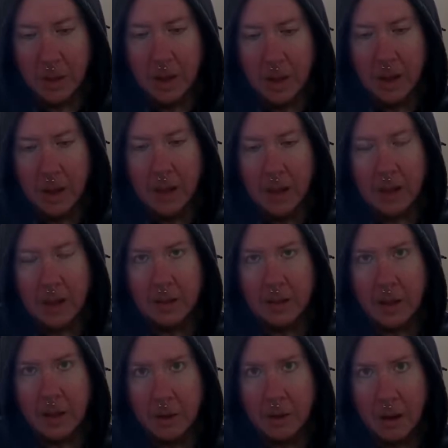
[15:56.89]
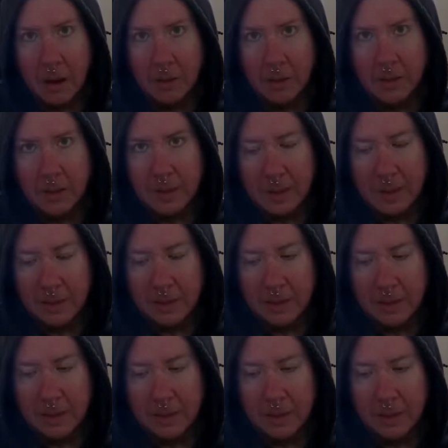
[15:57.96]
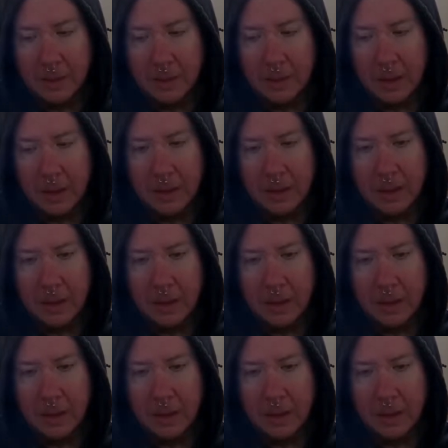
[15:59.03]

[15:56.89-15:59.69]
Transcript: and cut off the lens, and then